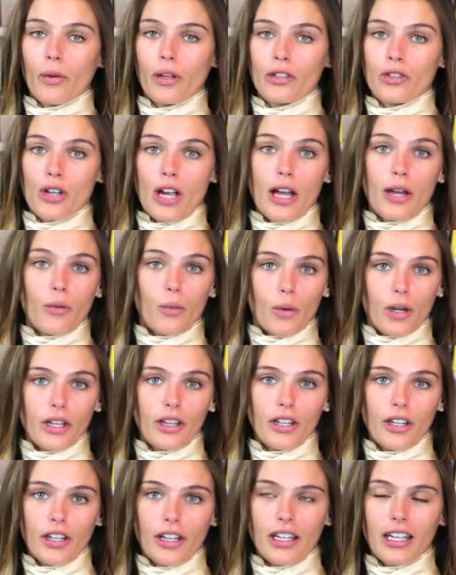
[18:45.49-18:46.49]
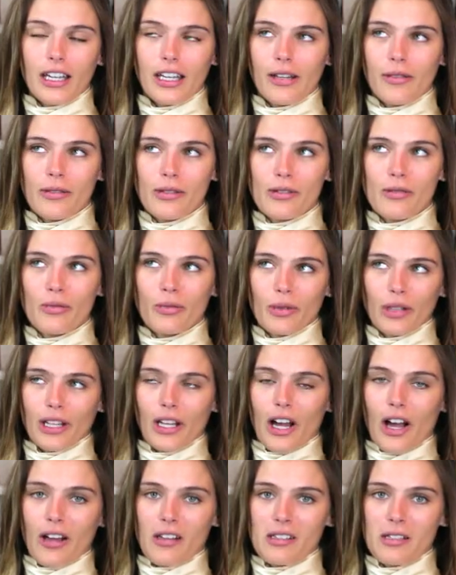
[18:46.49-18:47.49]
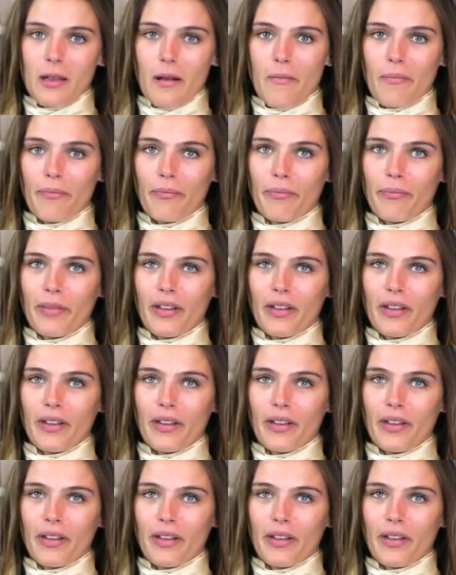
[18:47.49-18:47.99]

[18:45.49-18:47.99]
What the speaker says: we tried one look, and it was really awesome.